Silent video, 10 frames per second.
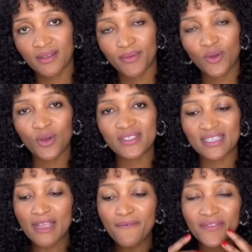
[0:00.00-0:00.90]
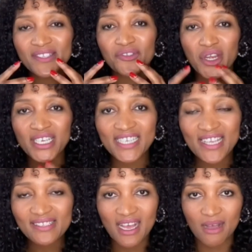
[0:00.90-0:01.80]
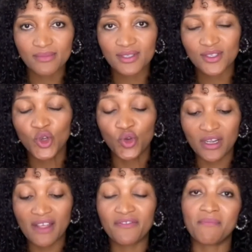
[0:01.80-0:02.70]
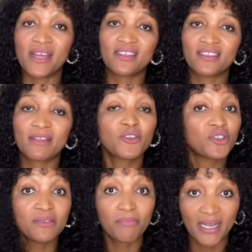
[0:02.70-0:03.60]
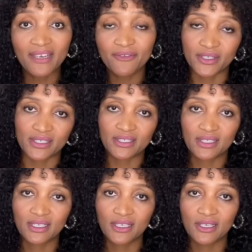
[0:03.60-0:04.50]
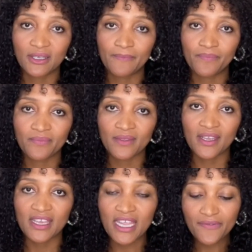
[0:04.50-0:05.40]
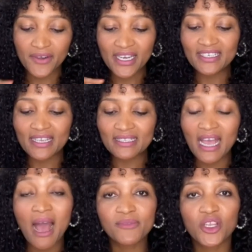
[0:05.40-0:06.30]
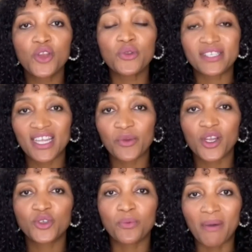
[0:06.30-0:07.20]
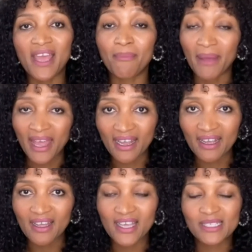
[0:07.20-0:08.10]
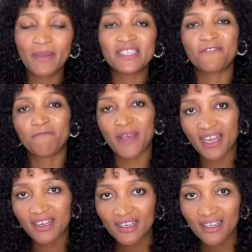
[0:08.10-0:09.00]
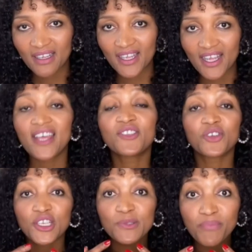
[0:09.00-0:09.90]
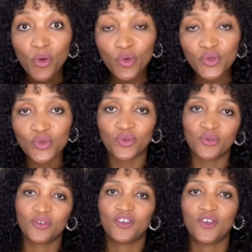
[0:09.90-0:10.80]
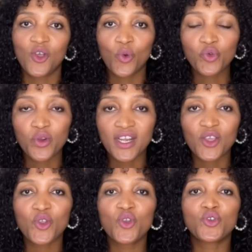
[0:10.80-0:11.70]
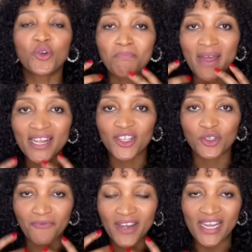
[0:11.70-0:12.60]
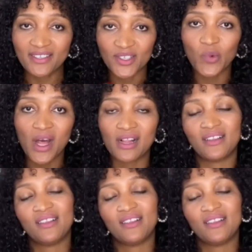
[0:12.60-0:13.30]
Because if this rainy days comes, you don't have the money, that means you didn't plan for it. If the rainy days comes and then you decide you're not to buy a bag, expensive bag, it's going to expose you. But when you don't manage your finance as well.